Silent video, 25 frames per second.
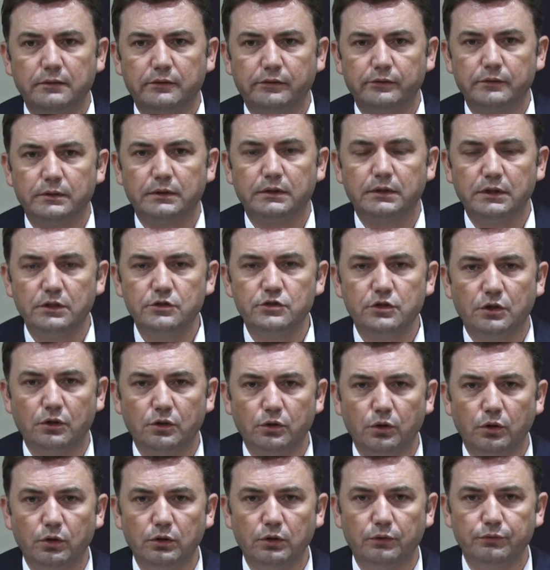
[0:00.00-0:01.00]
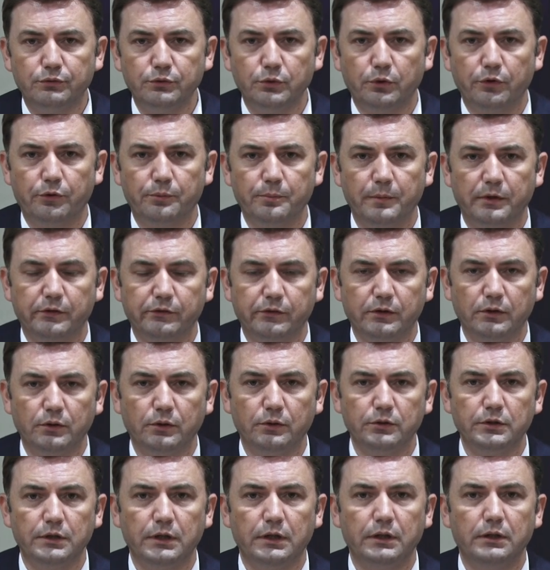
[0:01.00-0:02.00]
strategic goal of North
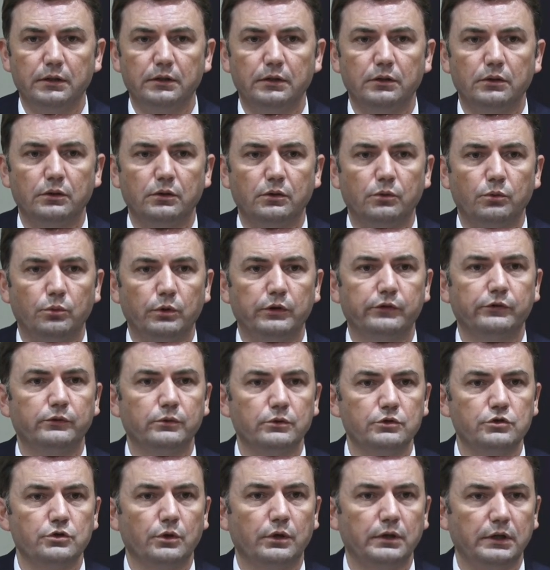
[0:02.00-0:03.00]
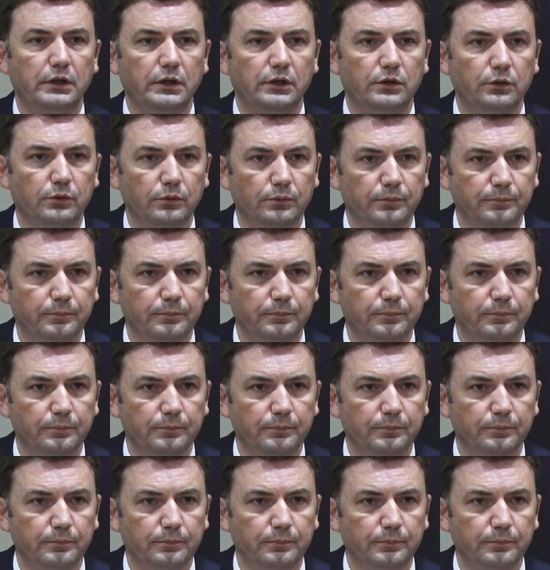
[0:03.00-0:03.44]
Macedonia was to join EU.